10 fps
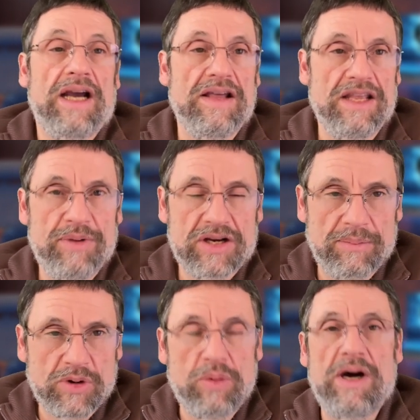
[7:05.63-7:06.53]
and they
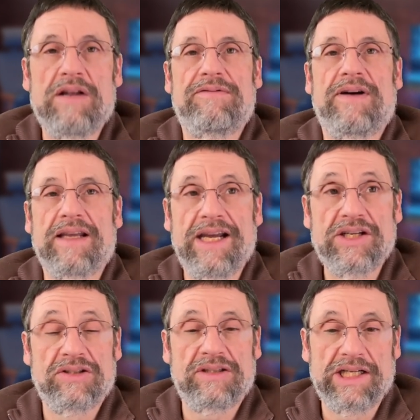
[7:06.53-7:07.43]
become qualifying
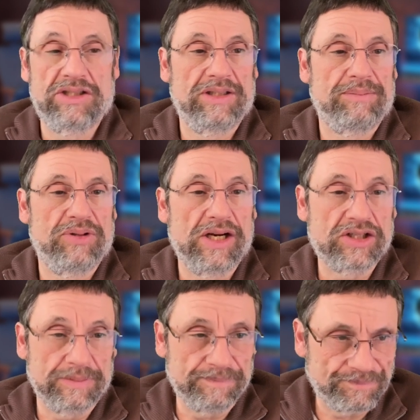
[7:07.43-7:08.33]
agents in
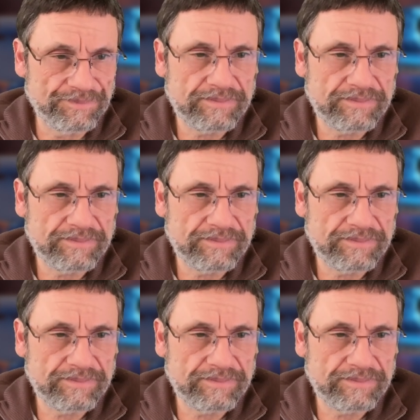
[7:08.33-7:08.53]
production.